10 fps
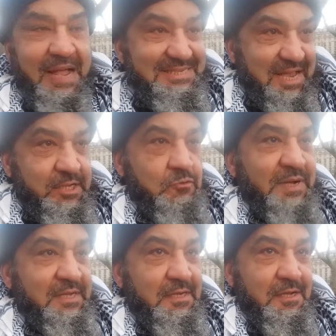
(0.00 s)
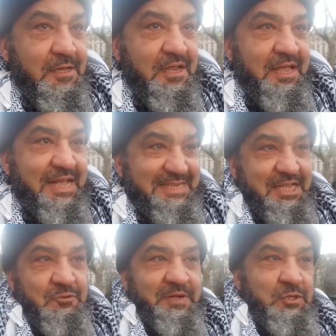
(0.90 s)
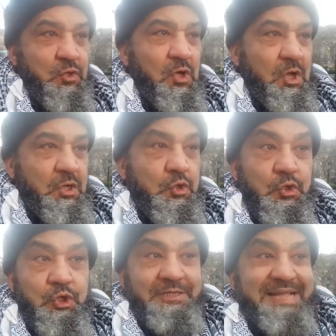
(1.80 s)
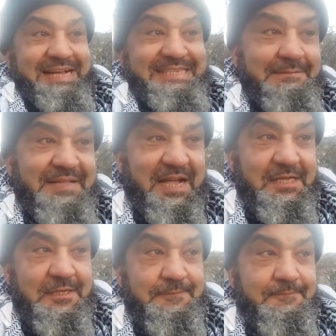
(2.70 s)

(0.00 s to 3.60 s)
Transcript: as a human, yeah, yeah, as a human, you, you don't accept that.